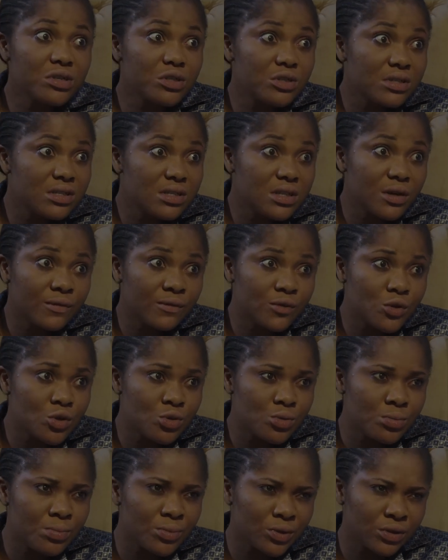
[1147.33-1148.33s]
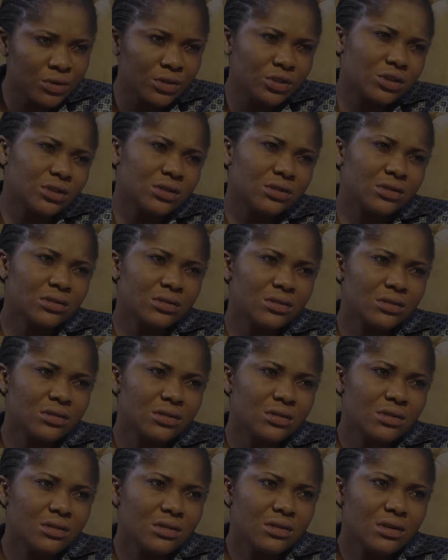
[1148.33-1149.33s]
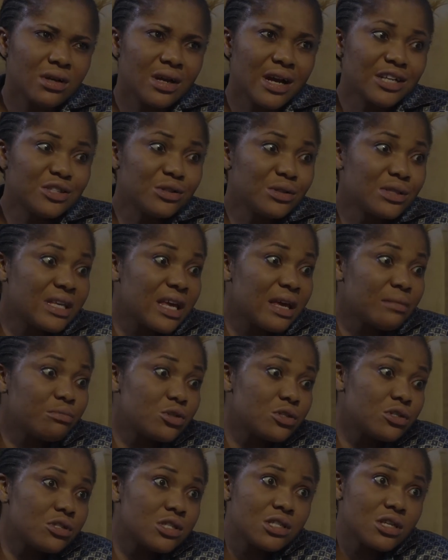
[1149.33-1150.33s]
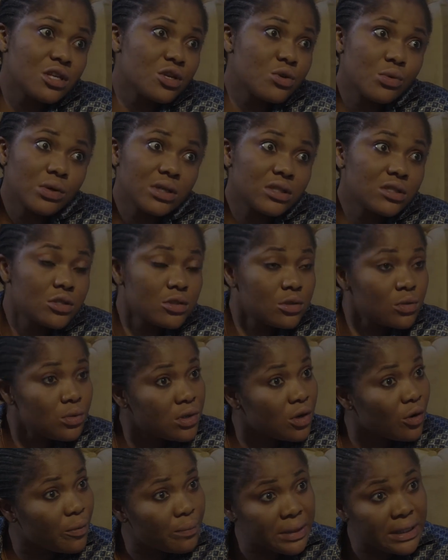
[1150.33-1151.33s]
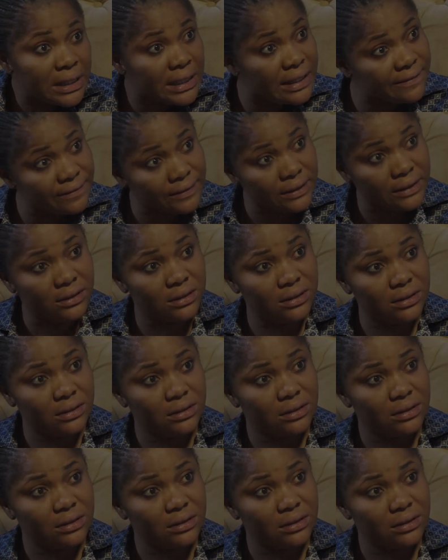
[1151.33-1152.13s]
Yourself too much. I just came to see you and soon I'll be leaving.